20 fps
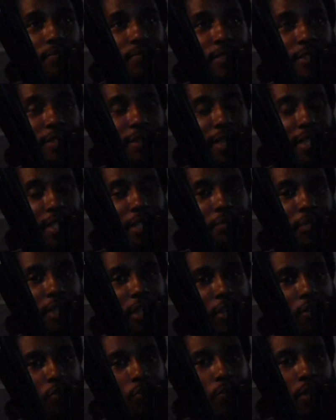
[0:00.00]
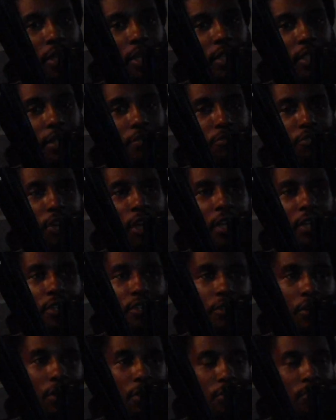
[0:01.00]
I keep saying we, 'cause I'm trying to
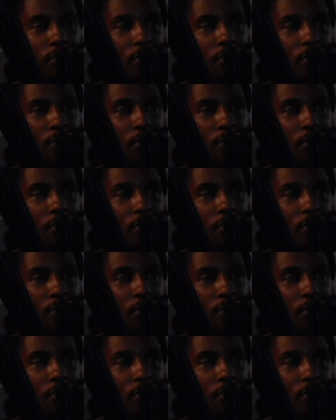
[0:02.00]
talk to